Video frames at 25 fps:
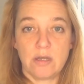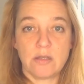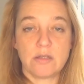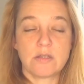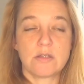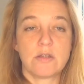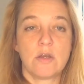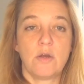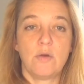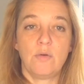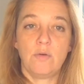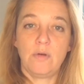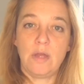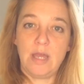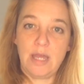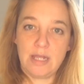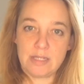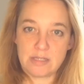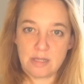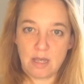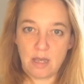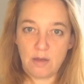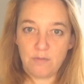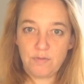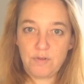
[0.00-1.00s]
So it's
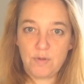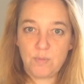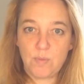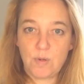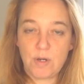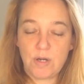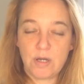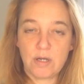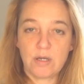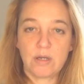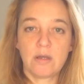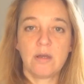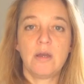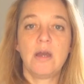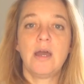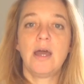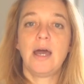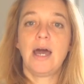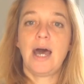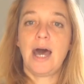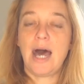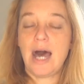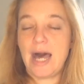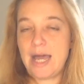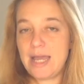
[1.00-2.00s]
after work,
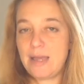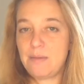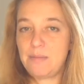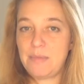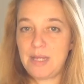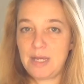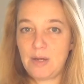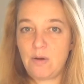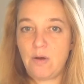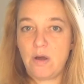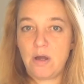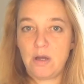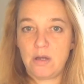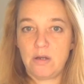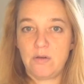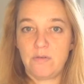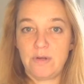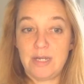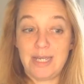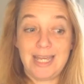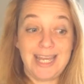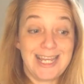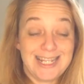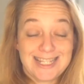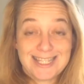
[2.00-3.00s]
I am now
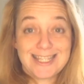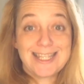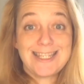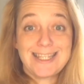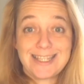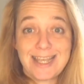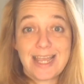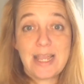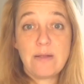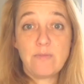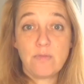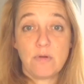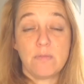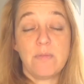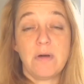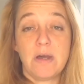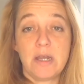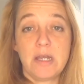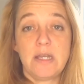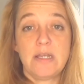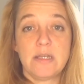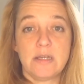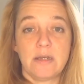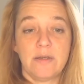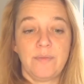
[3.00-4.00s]
hungry. It's the same
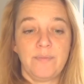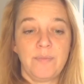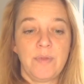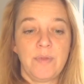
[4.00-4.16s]
reminder.